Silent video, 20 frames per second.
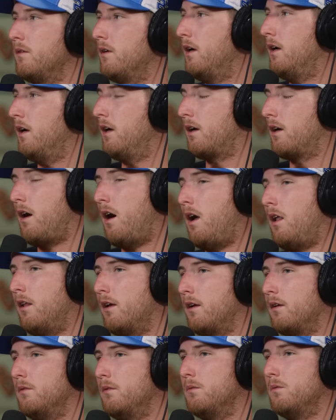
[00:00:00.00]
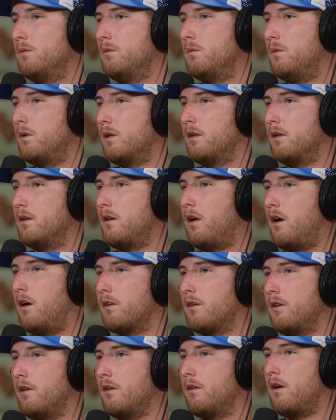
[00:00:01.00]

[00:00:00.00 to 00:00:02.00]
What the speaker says: Colleg wanted to talk to you,